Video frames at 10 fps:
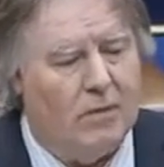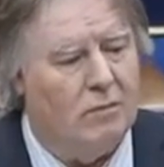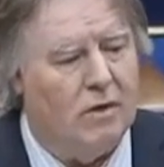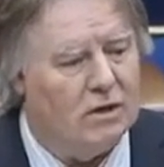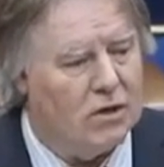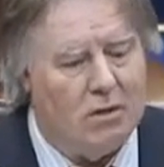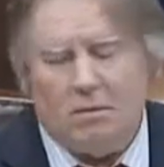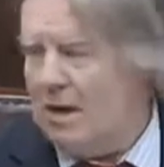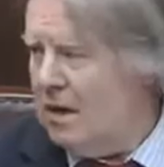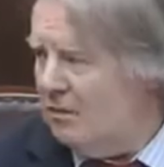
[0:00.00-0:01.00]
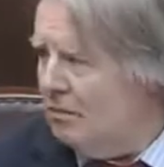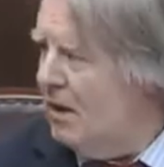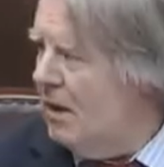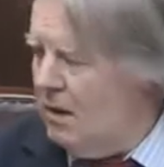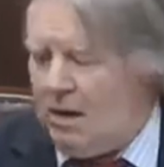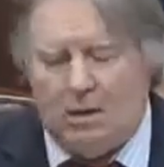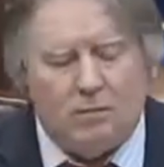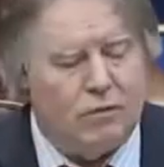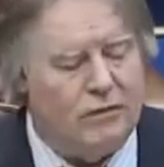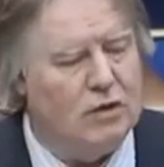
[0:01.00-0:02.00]
the rickshaw
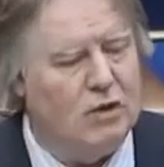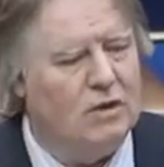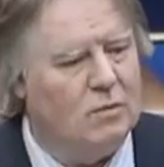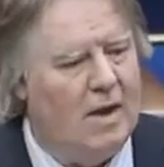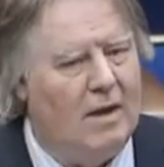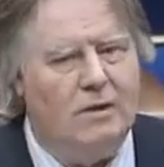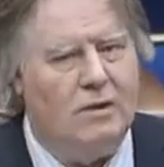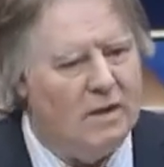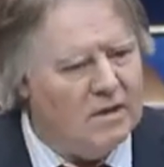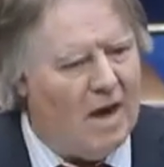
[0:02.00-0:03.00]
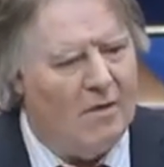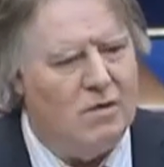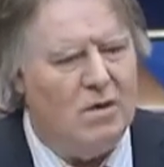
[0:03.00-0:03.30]
provision as well. You haven't